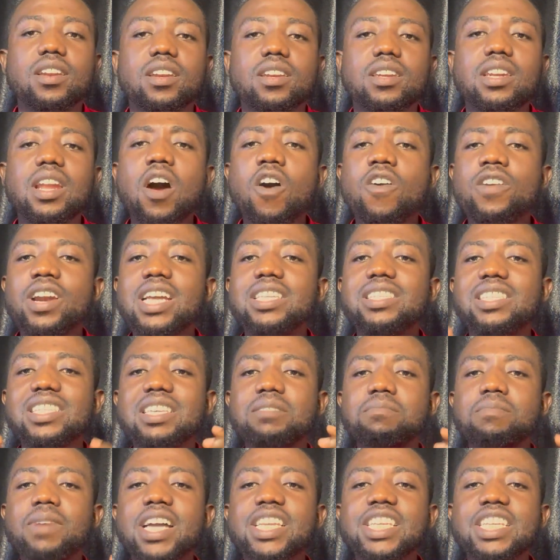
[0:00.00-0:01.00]
Now, let's
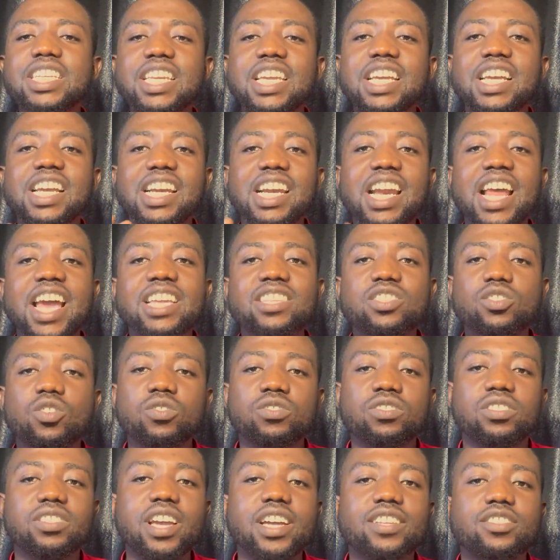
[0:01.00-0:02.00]
imagine a client
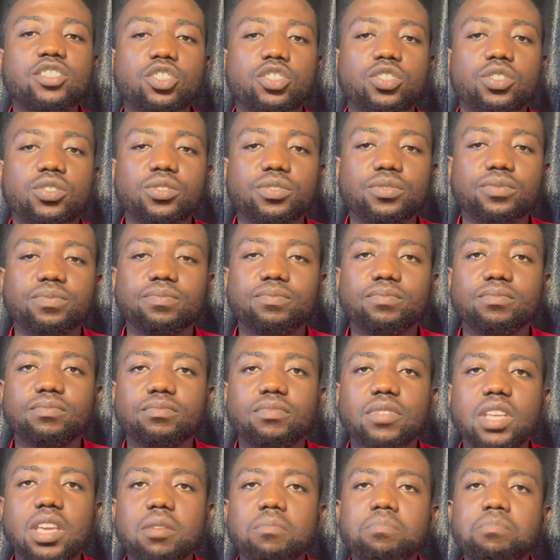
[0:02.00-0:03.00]
contacts you,
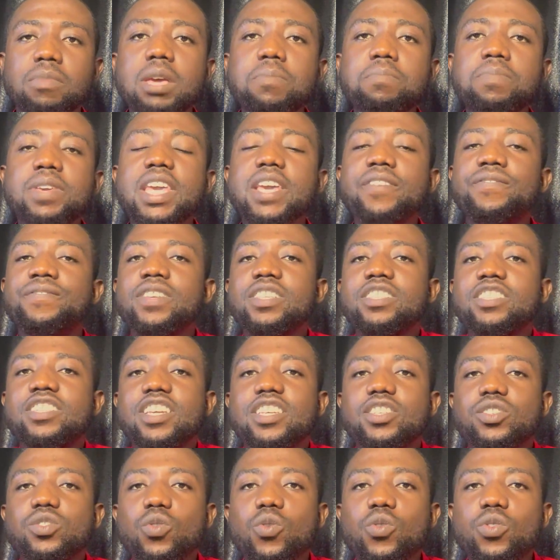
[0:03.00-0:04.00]
maybe a
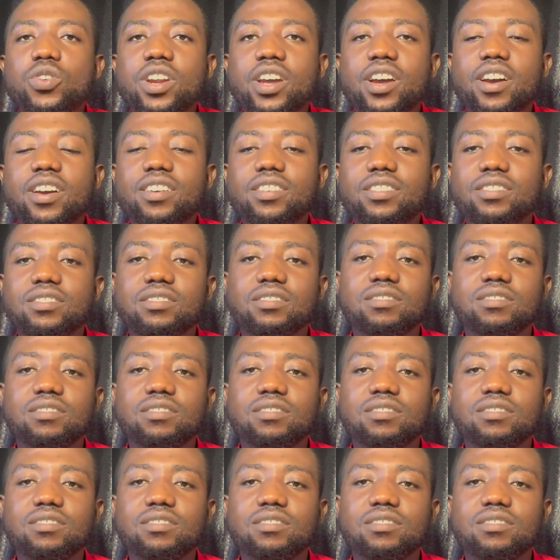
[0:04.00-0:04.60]
fitness owner